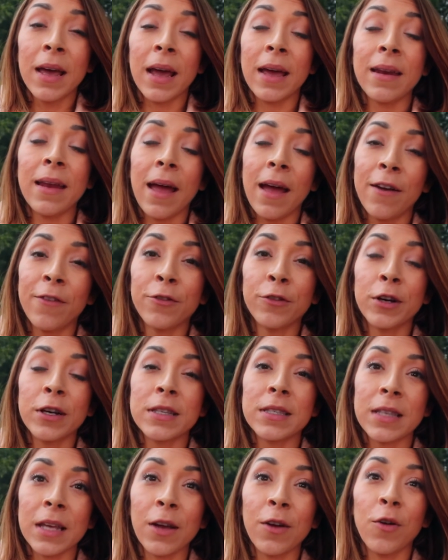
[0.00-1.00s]
and every
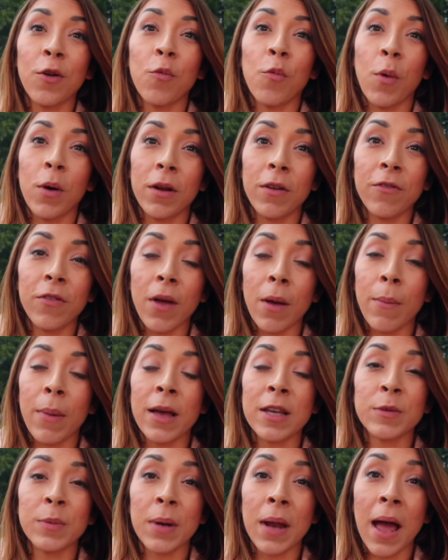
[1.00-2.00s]
single one of them
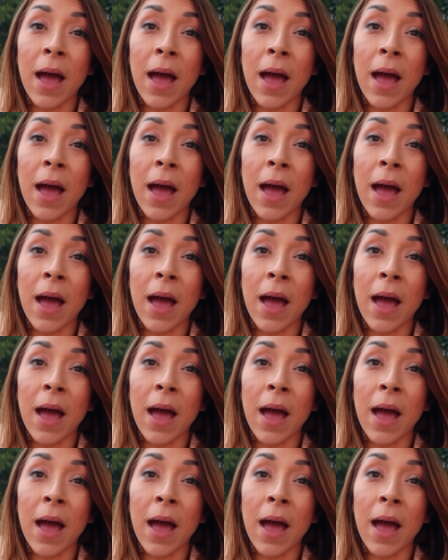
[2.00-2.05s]
has been